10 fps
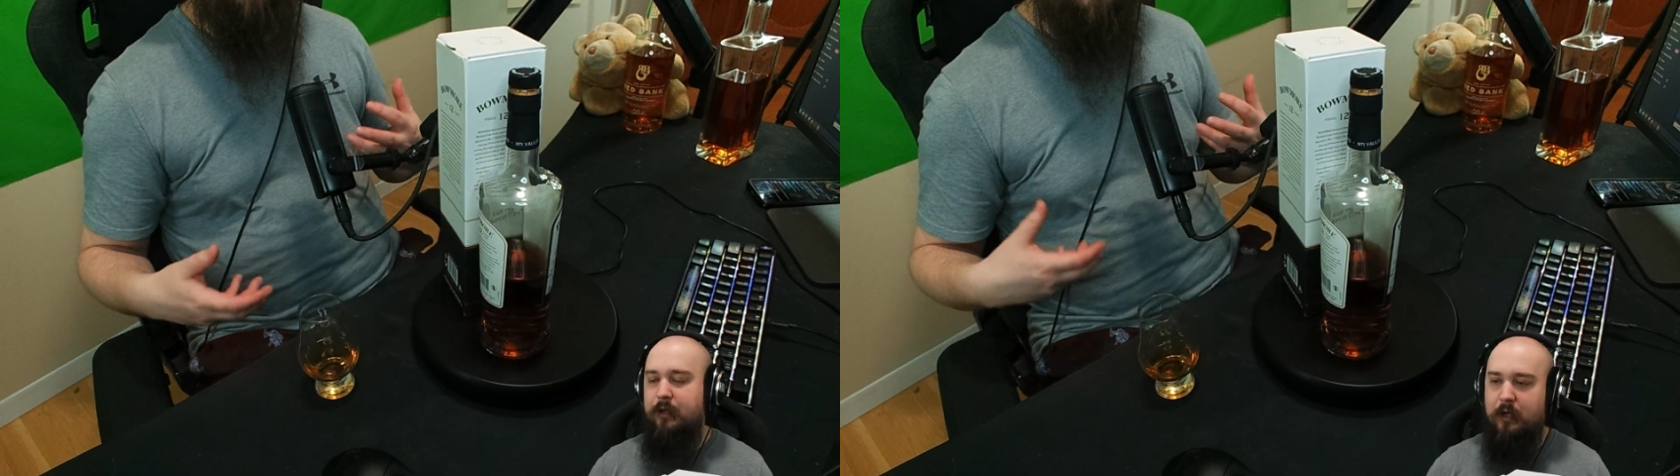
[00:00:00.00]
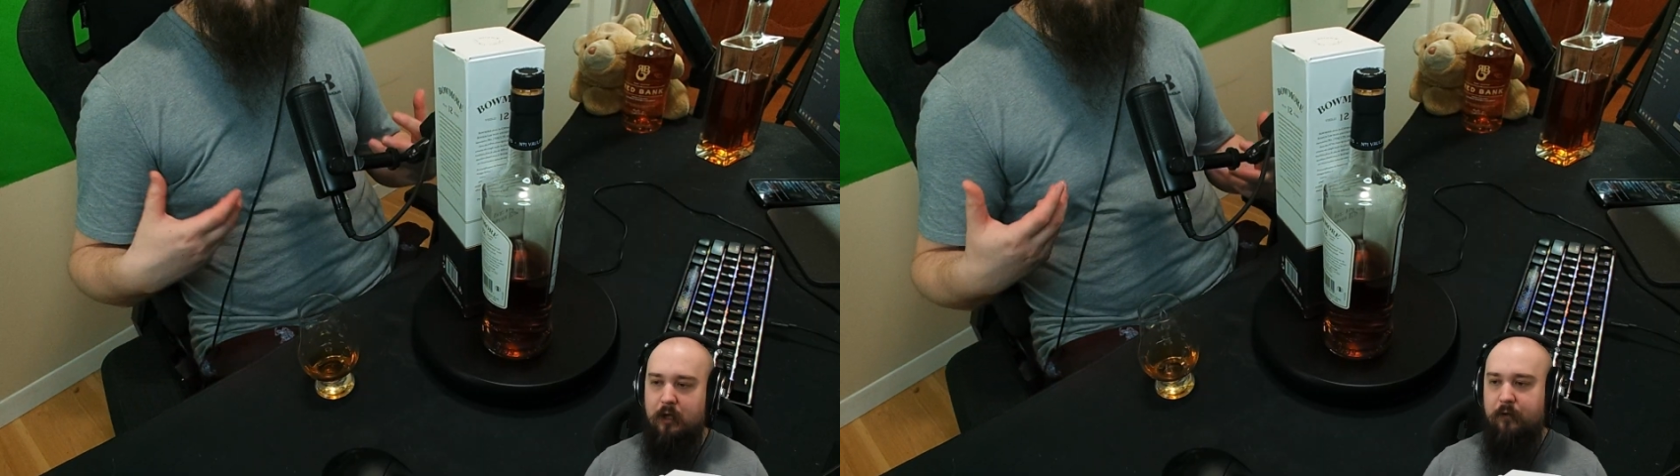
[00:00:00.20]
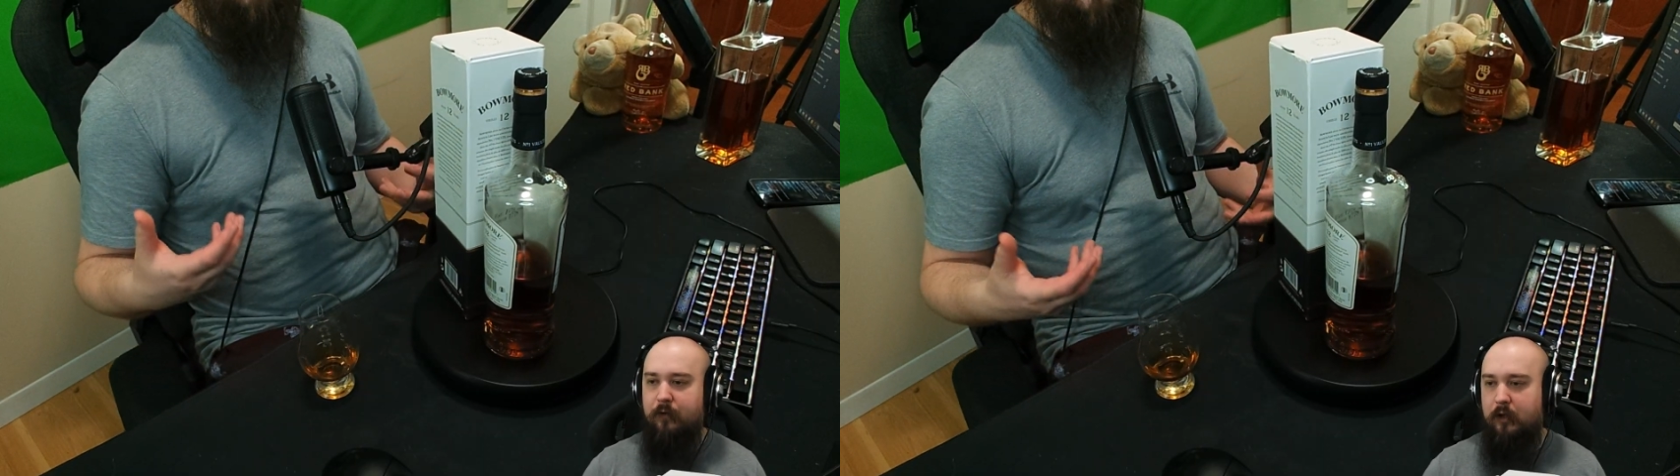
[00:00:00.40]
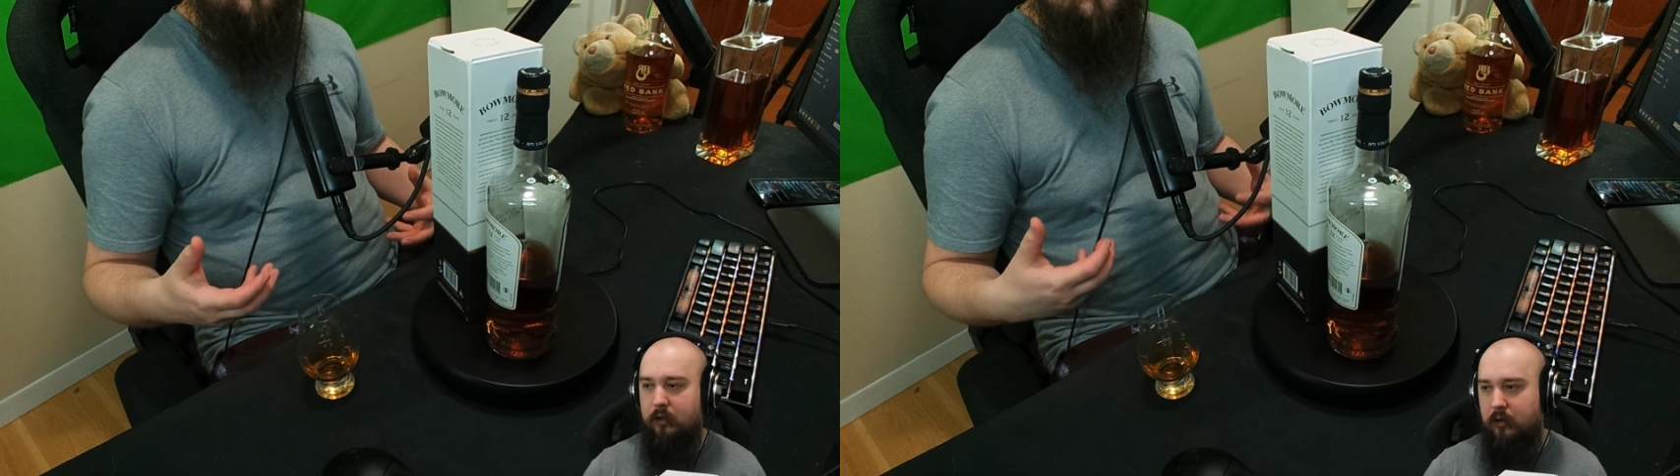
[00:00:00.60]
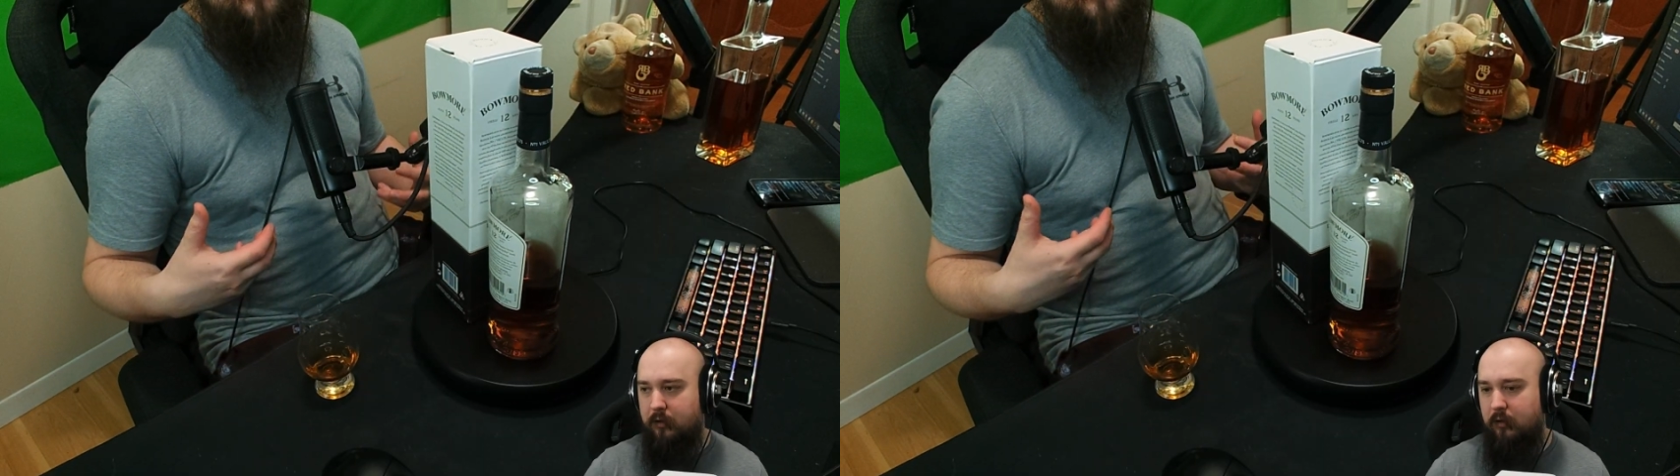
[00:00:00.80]
is kind of like
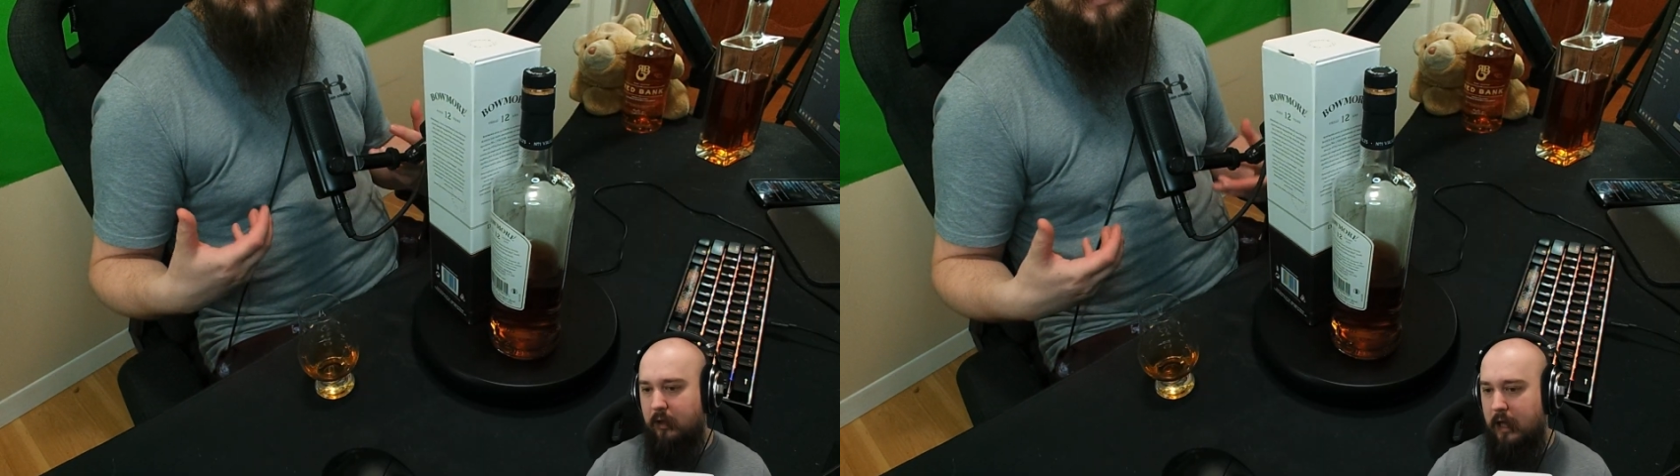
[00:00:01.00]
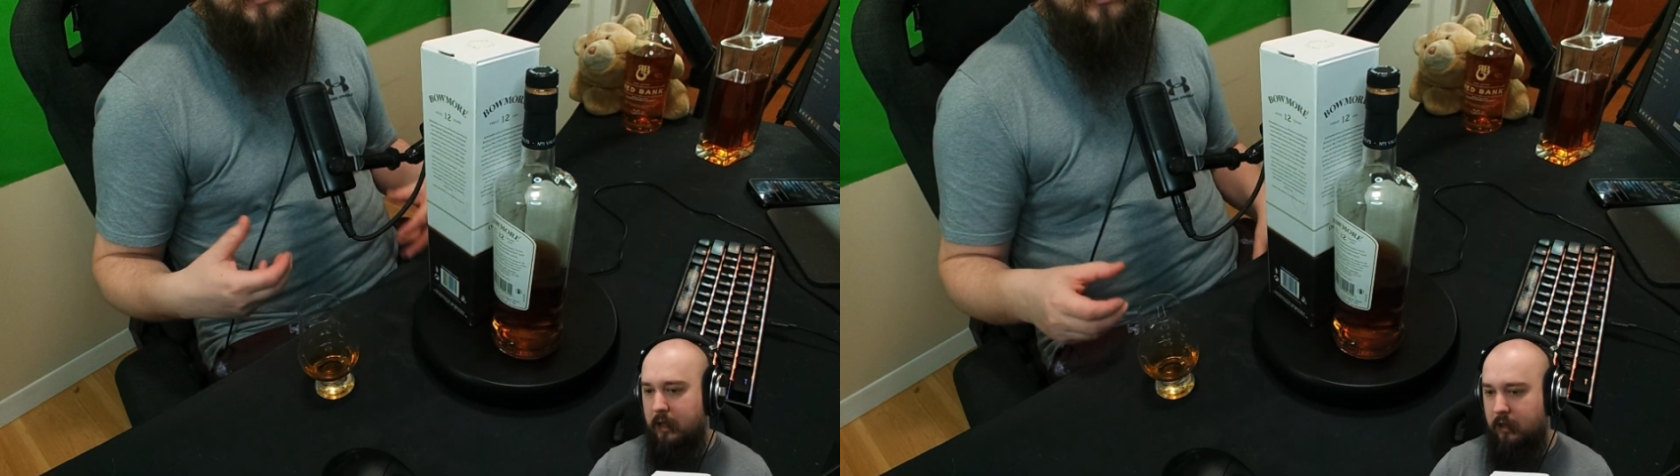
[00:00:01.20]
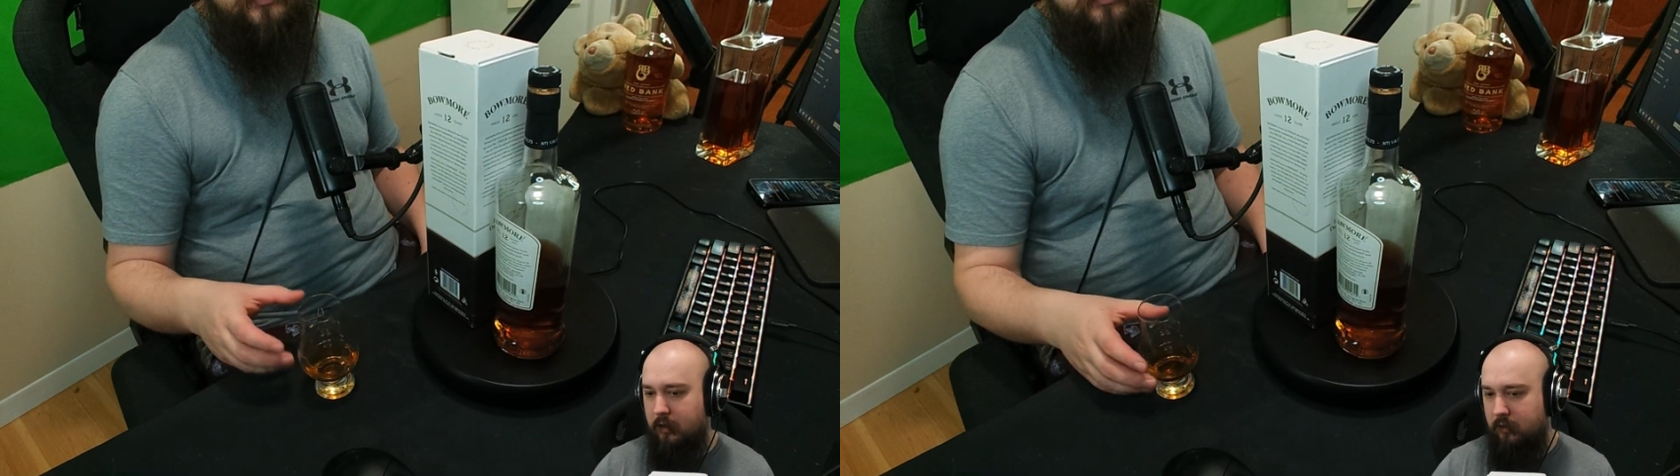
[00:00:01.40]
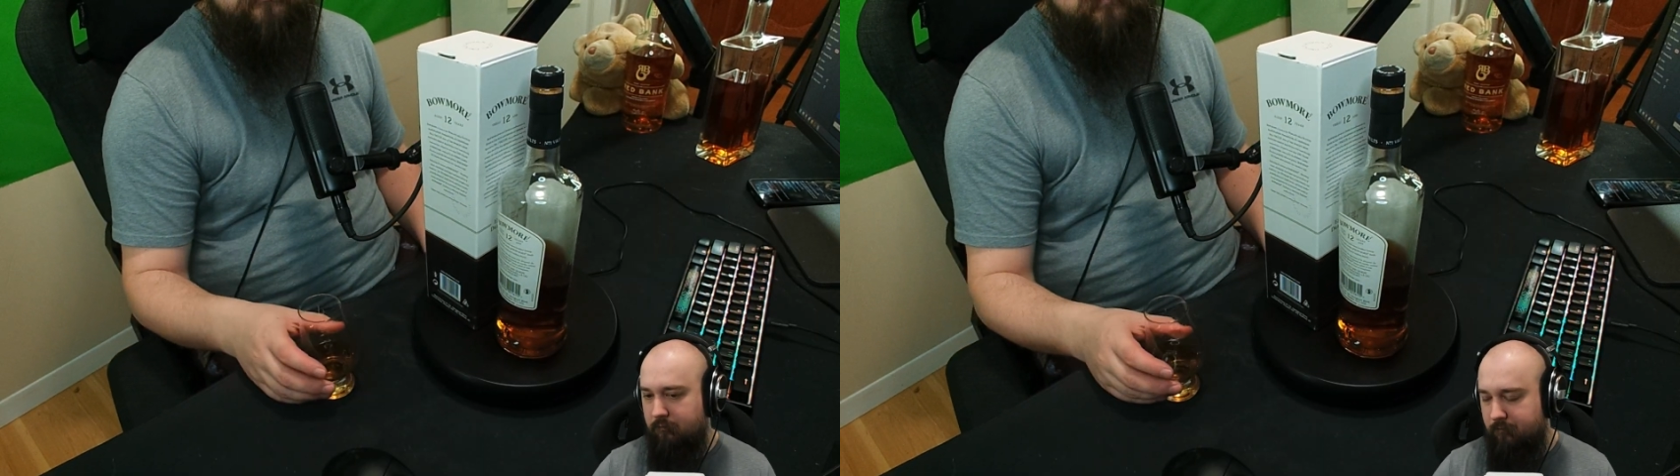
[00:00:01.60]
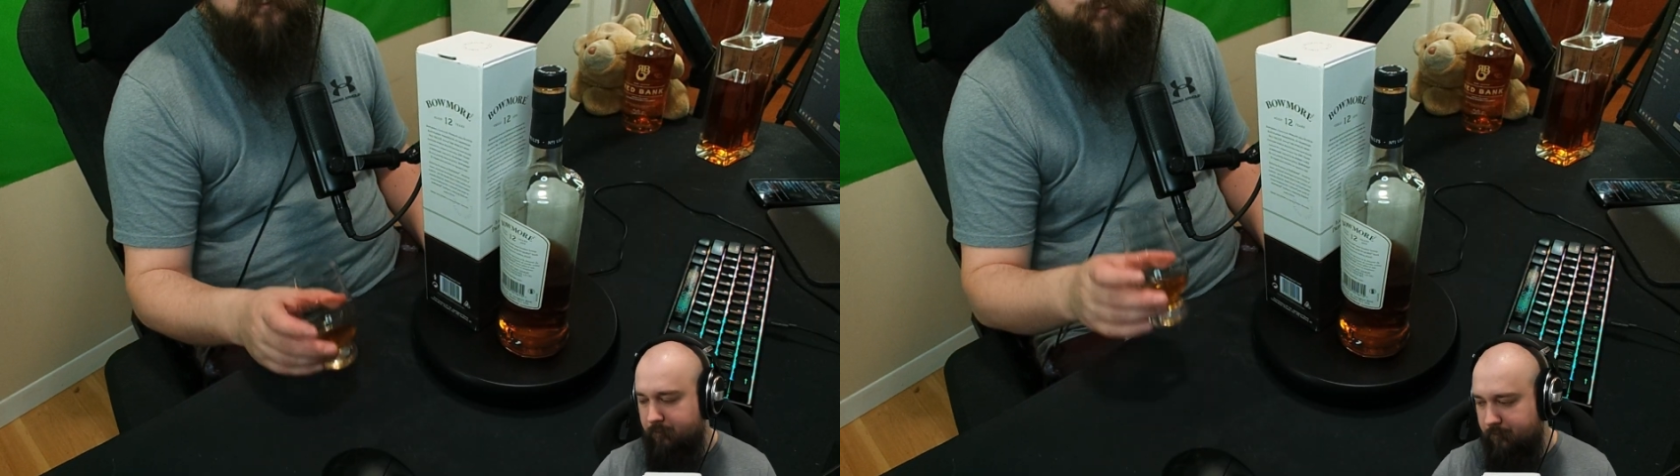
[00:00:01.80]
a little lacking.